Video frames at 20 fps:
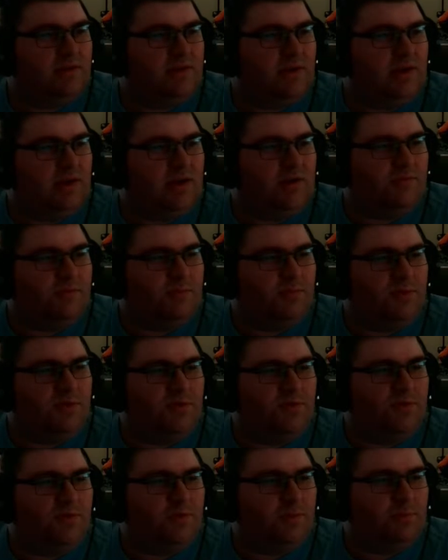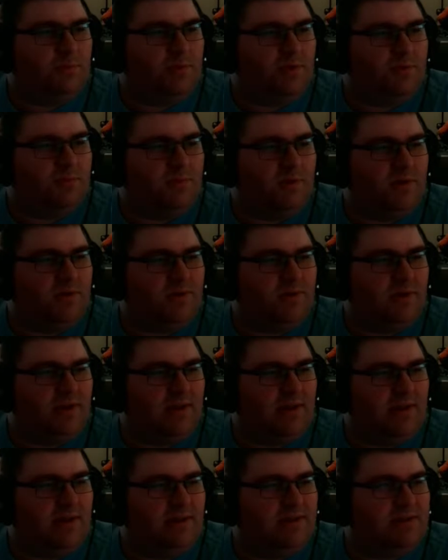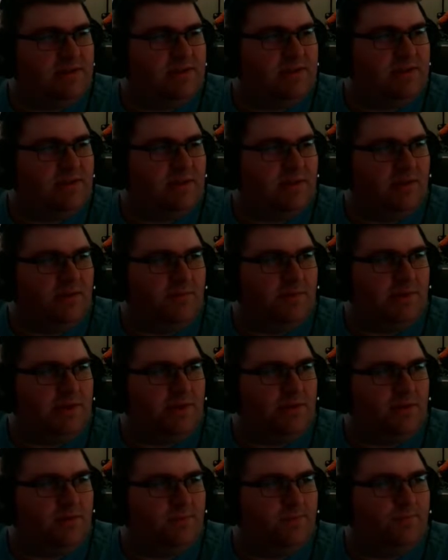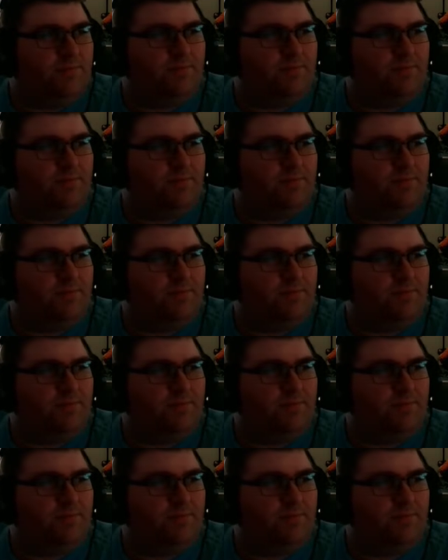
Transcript: Remove bookmarked lines. There we go.